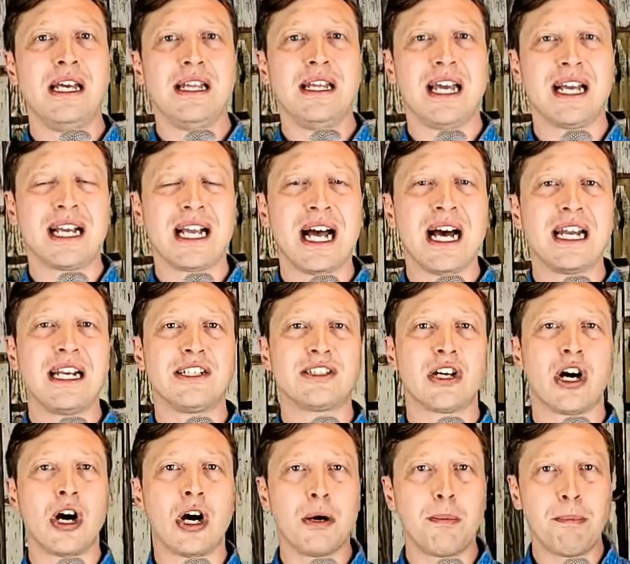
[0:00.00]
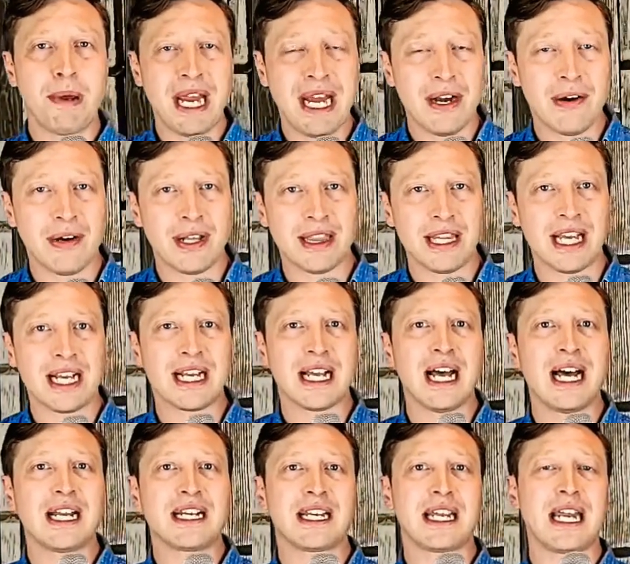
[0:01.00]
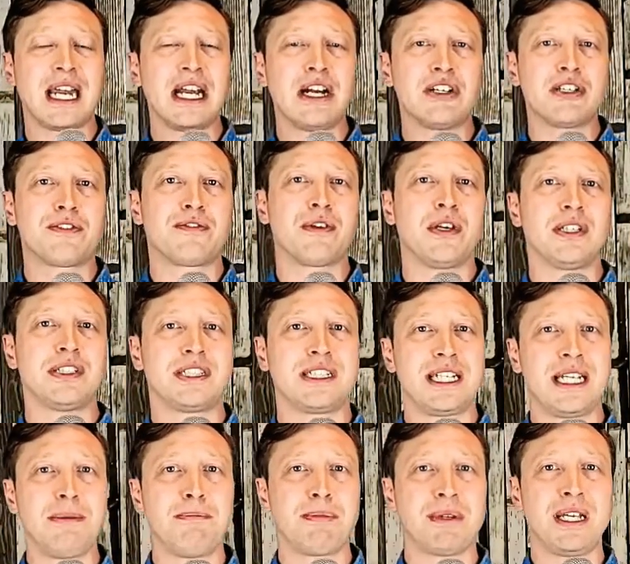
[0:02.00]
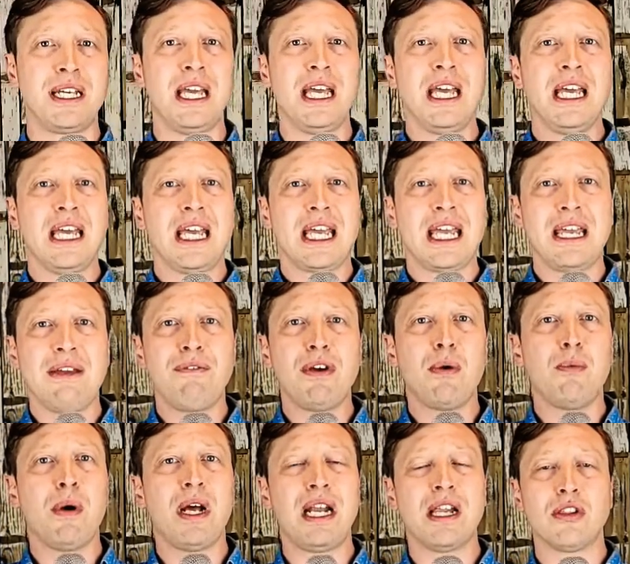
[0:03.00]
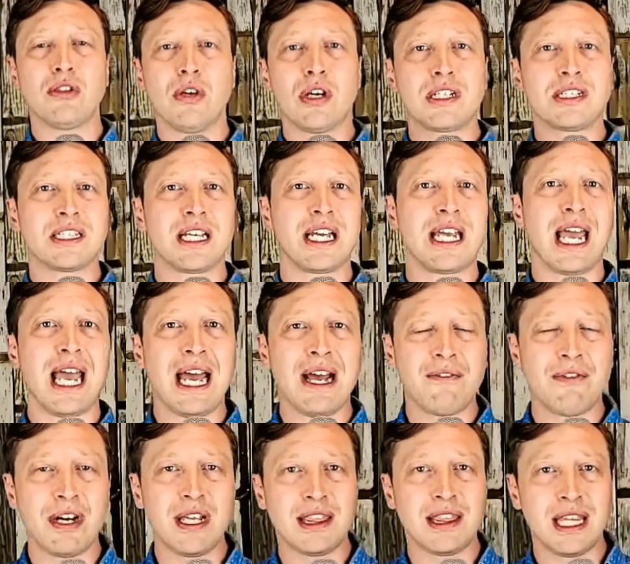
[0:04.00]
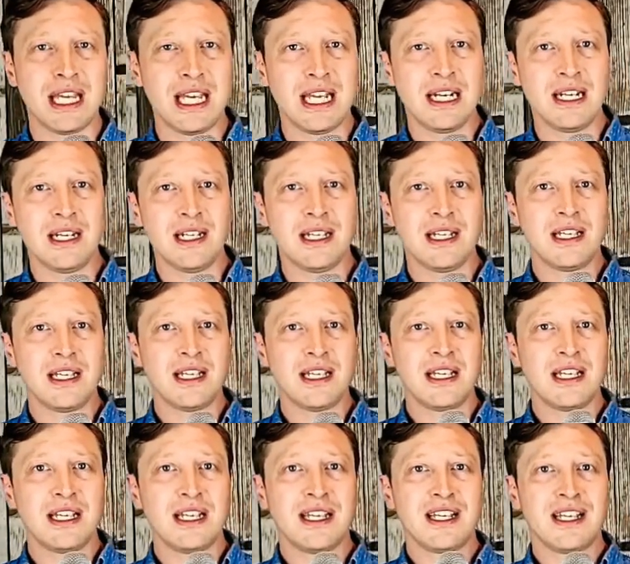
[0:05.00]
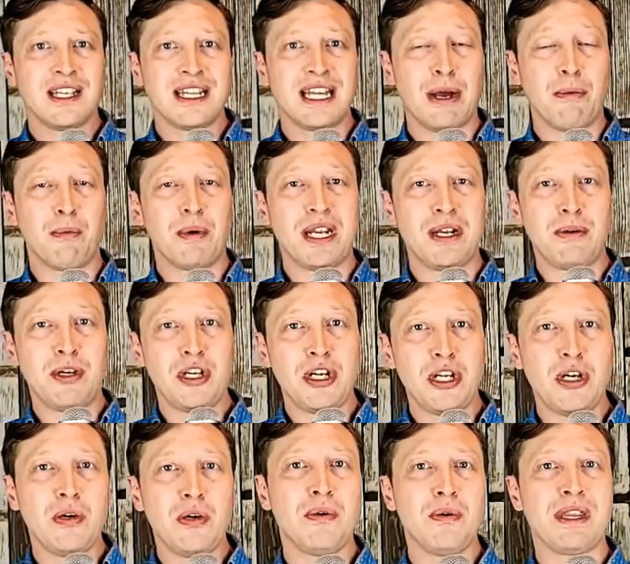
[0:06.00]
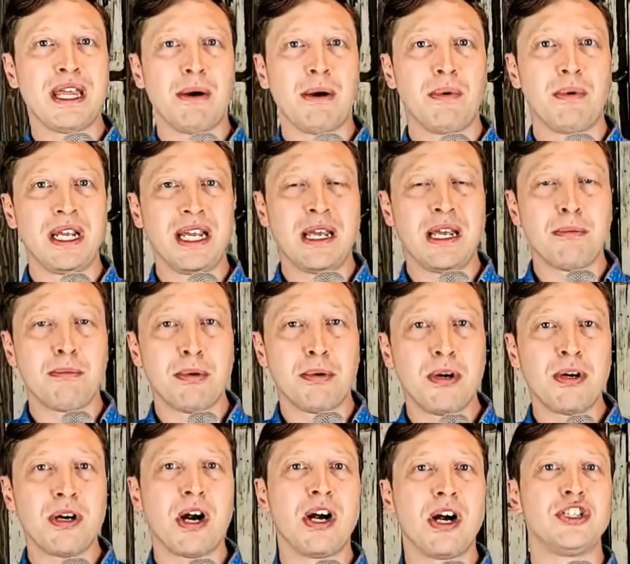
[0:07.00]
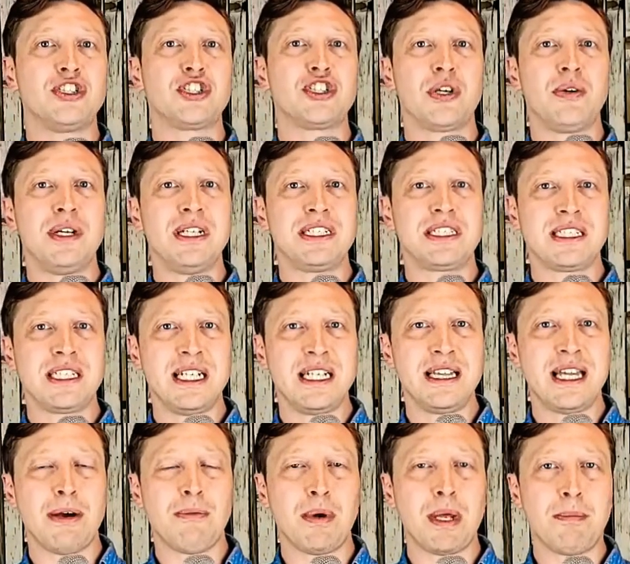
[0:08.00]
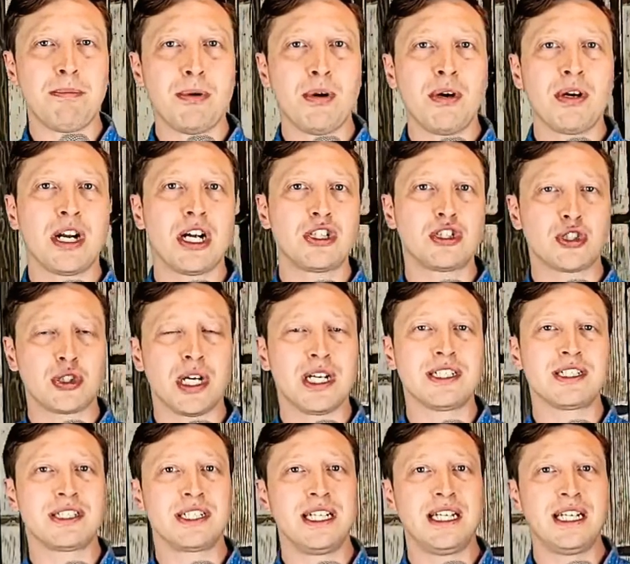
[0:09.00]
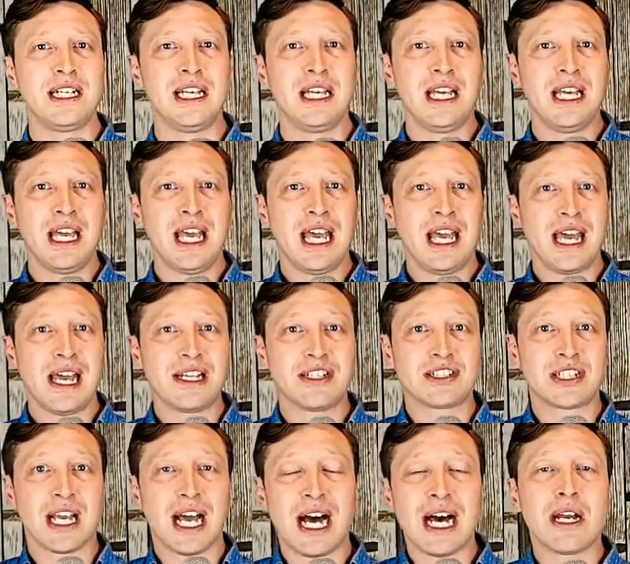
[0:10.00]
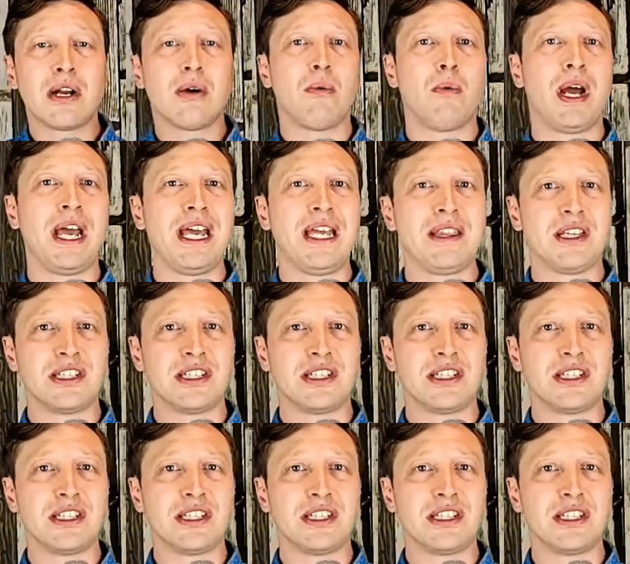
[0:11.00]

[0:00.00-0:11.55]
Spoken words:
that God is our parent, that God cares for us deeply, even when it looks like everything that we knew, that we put our assurance in, that we put our trust in, has gone away.